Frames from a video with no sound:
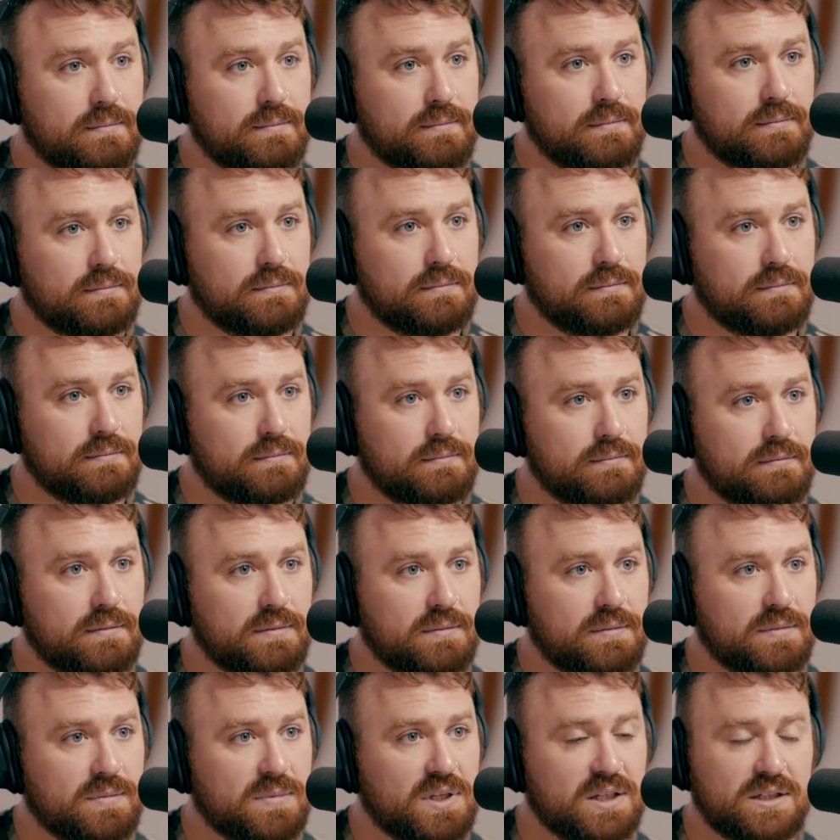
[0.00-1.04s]
Mm.
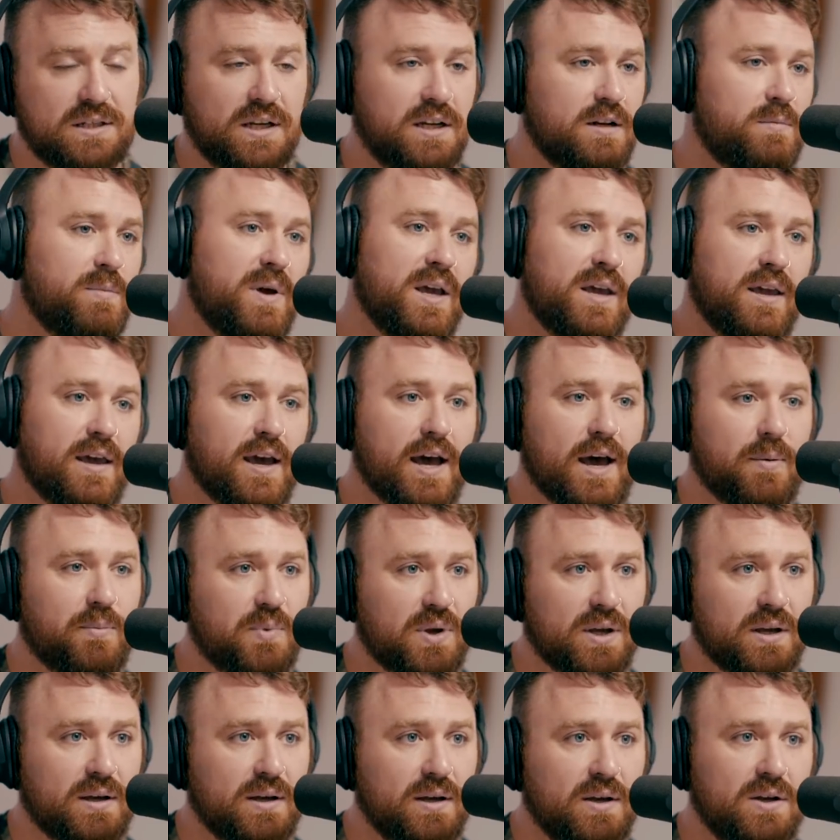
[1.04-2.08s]
Doesn't need to make you
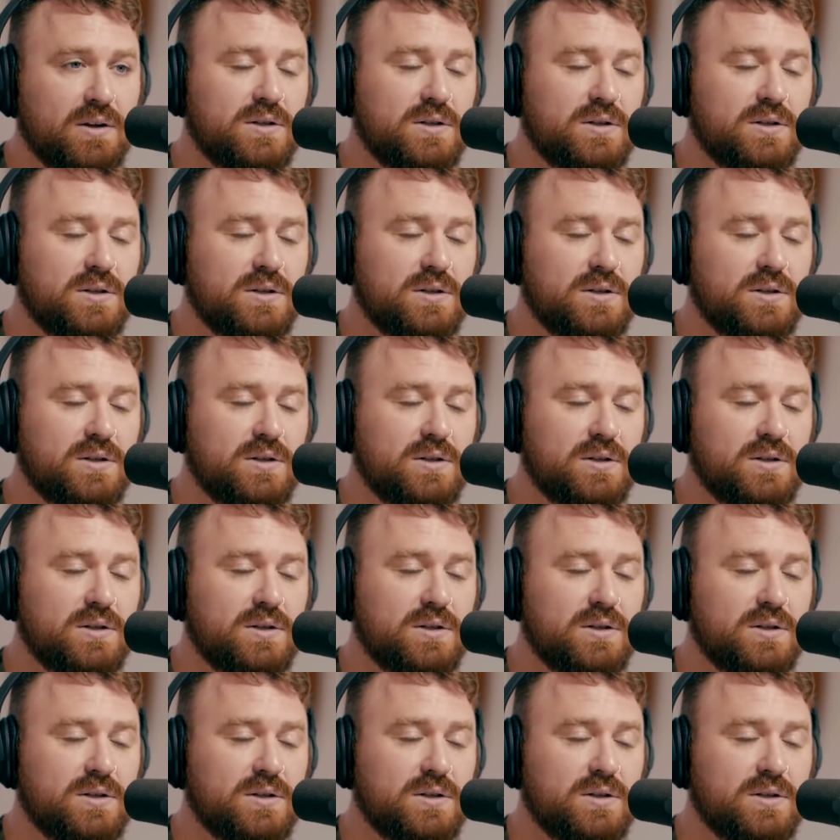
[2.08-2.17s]
happy.